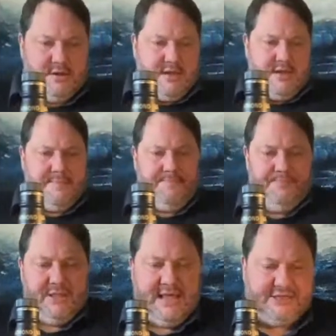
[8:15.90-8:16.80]

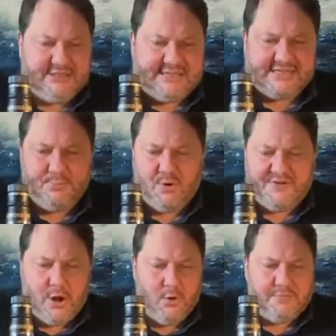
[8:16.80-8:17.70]
It just has more of
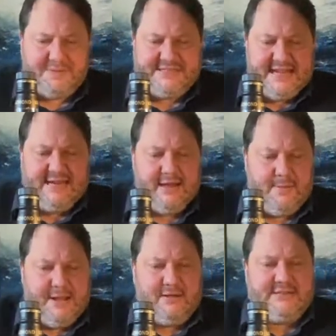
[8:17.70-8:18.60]
an old patina
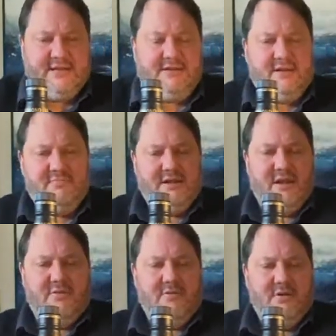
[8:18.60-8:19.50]
about it. I don't really
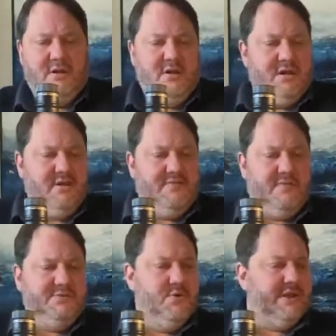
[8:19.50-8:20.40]
know if
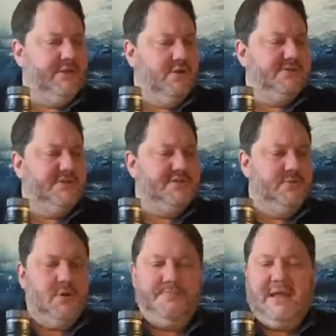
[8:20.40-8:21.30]
I'm talking nonsense
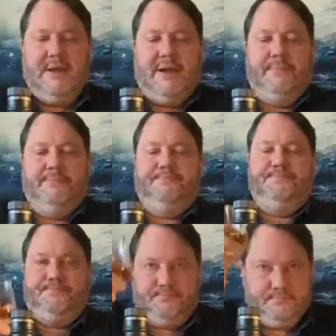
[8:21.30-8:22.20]
or not. Anyway,
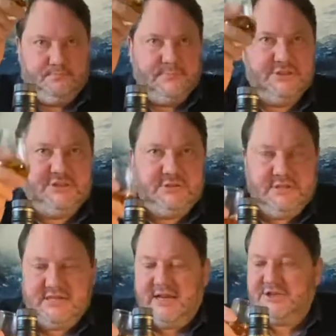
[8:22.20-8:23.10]

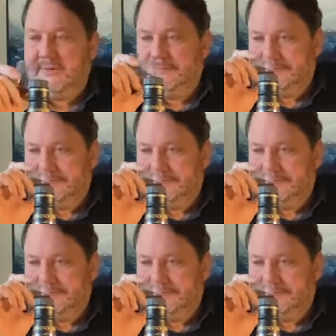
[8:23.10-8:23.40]
sludger.